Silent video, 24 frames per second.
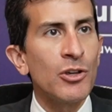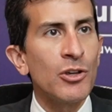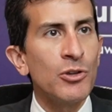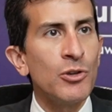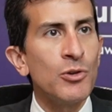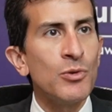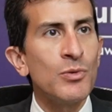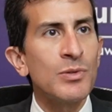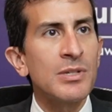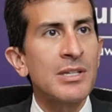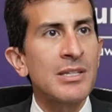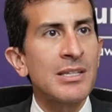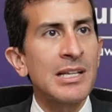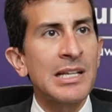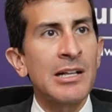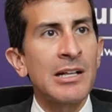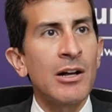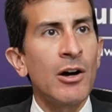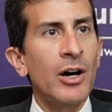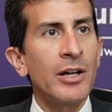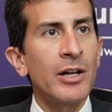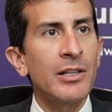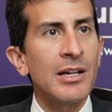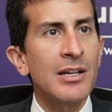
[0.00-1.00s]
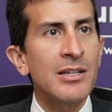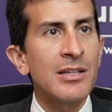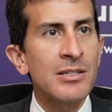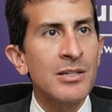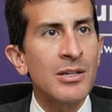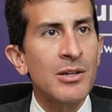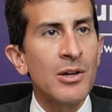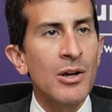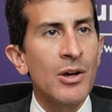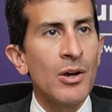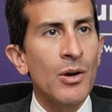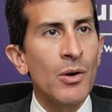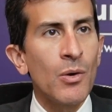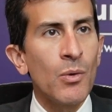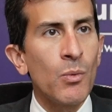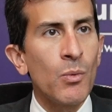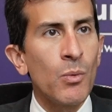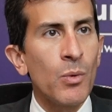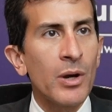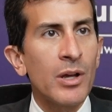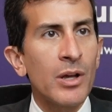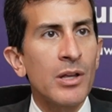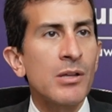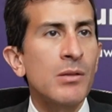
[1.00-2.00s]
uses it on us.
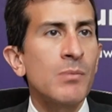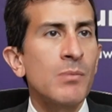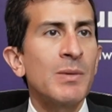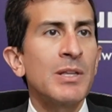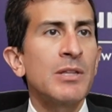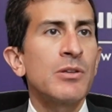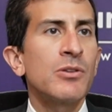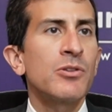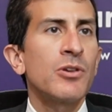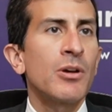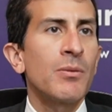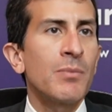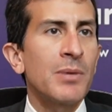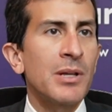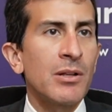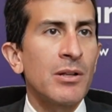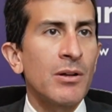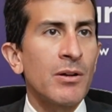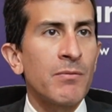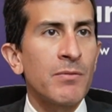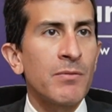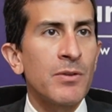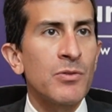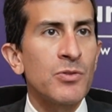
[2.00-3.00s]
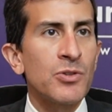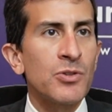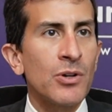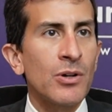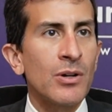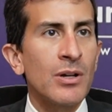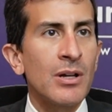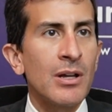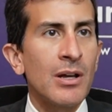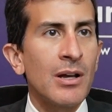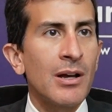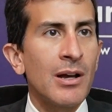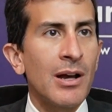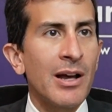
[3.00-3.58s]
We're going to be determining our future.